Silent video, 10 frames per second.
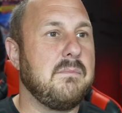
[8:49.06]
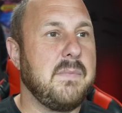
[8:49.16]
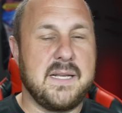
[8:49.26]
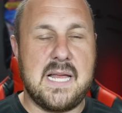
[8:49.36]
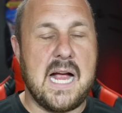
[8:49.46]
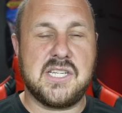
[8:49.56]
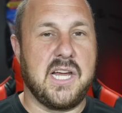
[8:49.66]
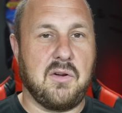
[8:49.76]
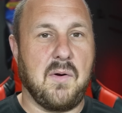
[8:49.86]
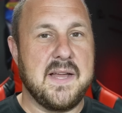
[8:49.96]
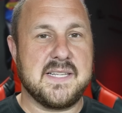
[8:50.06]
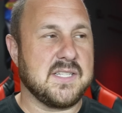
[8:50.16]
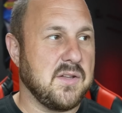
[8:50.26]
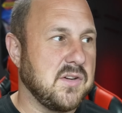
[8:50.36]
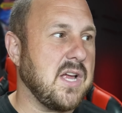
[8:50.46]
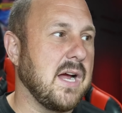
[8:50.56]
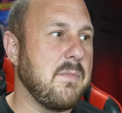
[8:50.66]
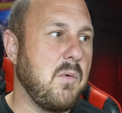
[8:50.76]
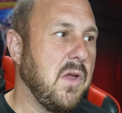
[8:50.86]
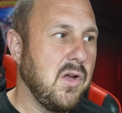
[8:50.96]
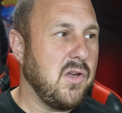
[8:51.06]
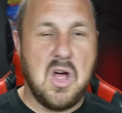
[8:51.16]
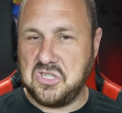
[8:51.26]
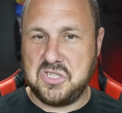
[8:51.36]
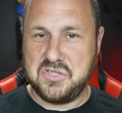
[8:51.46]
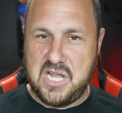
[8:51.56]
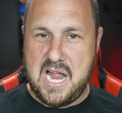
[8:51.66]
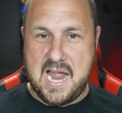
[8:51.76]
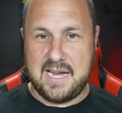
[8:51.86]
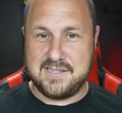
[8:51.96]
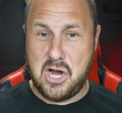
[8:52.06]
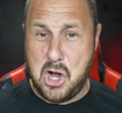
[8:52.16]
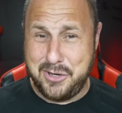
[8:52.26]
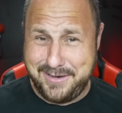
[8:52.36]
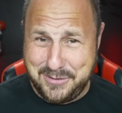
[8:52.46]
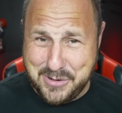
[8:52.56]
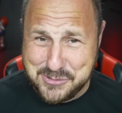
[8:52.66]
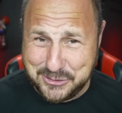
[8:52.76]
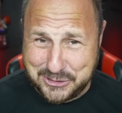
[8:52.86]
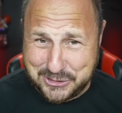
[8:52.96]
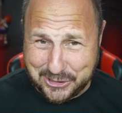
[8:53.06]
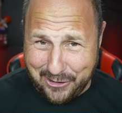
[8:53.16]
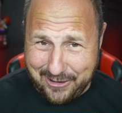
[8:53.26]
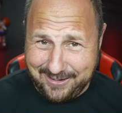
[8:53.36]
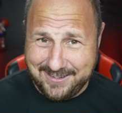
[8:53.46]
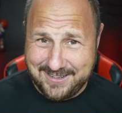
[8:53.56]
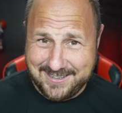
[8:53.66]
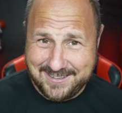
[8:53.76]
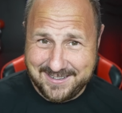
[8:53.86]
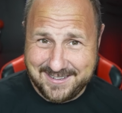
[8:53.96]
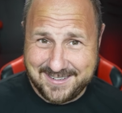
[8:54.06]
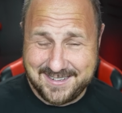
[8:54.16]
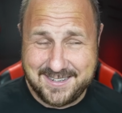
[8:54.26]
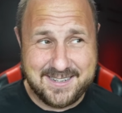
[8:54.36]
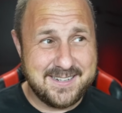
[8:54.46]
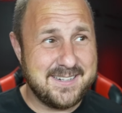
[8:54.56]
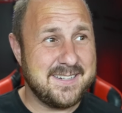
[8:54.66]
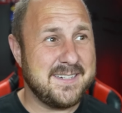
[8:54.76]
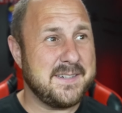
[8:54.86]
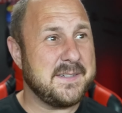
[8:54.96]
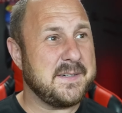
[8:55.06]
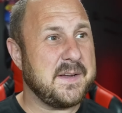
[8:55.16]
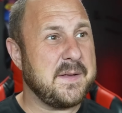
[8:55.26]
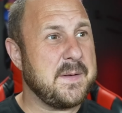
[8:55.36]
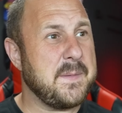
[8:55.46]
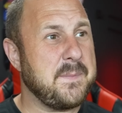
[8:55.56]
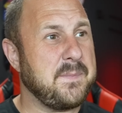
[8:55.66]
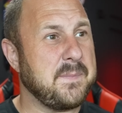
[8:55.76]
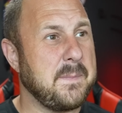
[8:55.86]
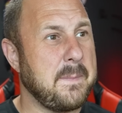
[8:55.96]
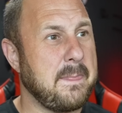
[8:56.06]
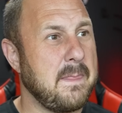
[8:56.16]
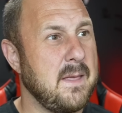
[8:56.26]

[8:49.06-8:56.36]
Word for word: It's actually crazy. So they're talking about, we didn't know she was an addict. Are you sure? Yes, she is incarcerated right now.